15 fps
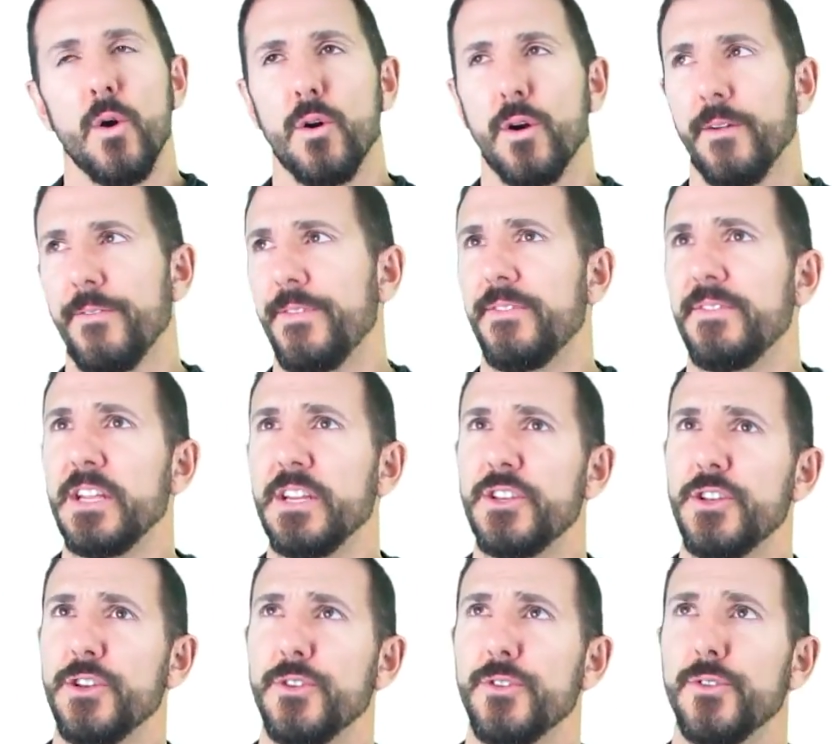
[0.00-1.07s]
or
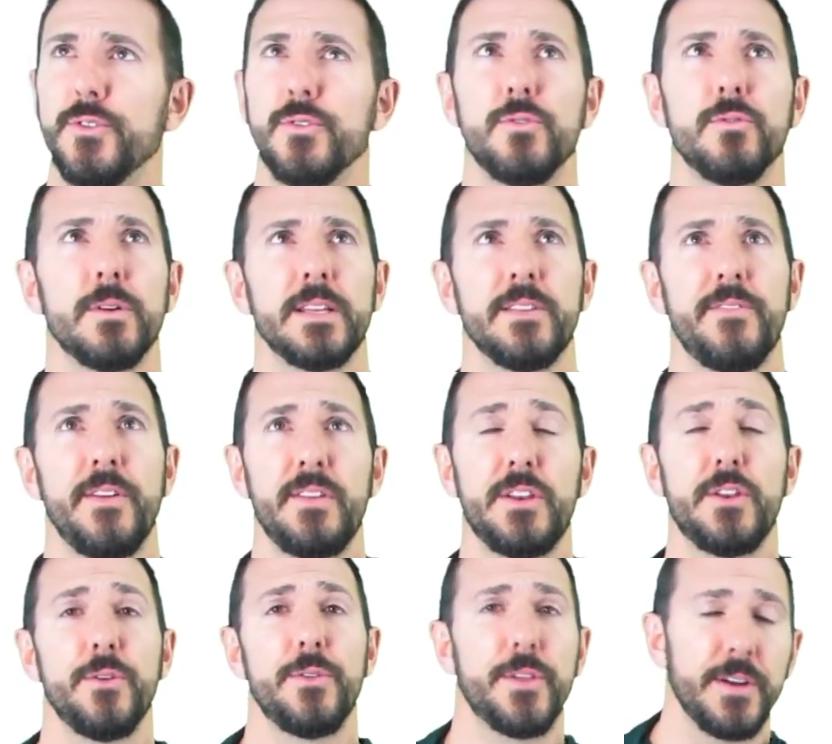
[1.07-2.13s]

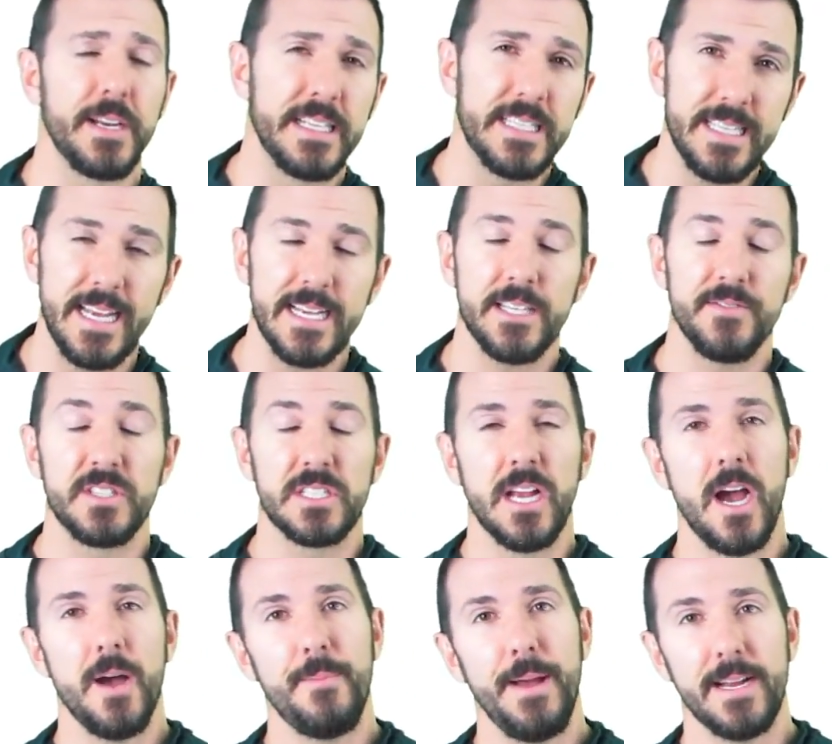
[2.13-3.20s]
5236 if it's
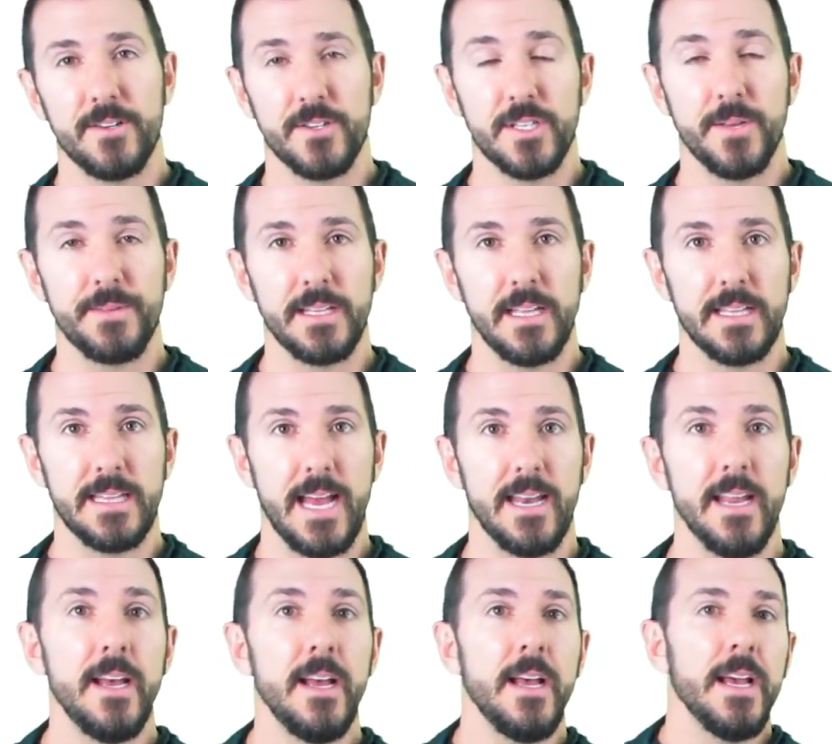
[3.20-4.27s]
compact or something like
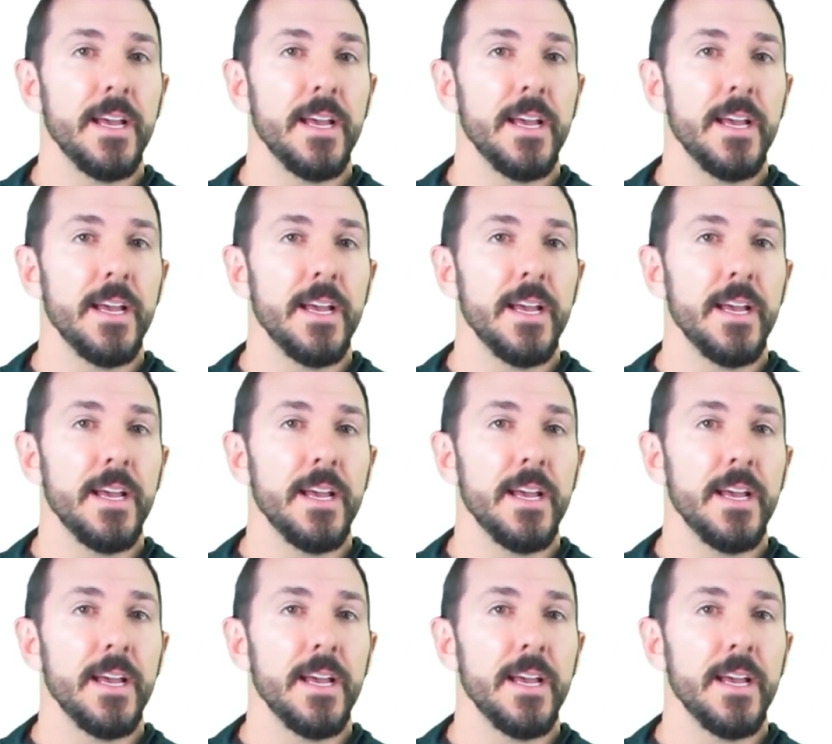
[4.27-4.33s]
that.